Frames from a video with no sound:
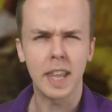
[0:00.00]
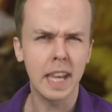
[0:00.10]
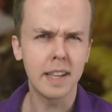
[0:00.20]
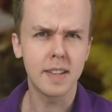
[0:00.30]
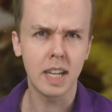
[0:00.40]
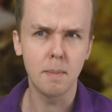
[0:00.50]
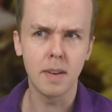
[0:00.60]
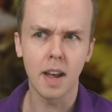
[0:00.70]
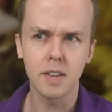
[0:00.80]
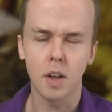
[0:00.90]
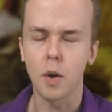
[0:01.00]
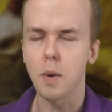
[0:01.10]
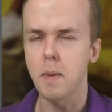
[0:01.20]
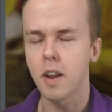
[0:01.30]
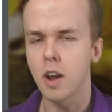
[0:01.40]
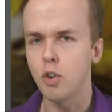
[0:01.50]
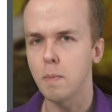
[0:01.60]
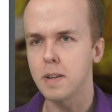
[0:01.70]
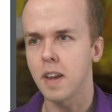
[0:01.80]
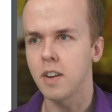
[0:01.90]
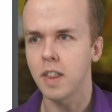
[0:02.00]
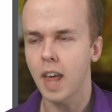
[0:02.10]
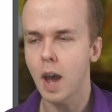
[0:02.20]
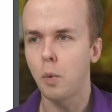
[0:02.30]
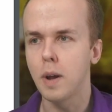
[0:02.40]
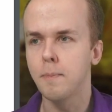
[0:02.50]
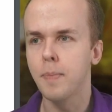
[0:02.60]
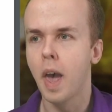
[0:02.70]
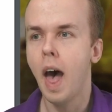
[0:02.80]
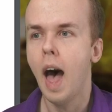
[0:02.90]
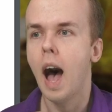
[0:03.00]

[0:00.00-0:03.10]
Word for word: I think Steam does, although I'm not 100% on that one.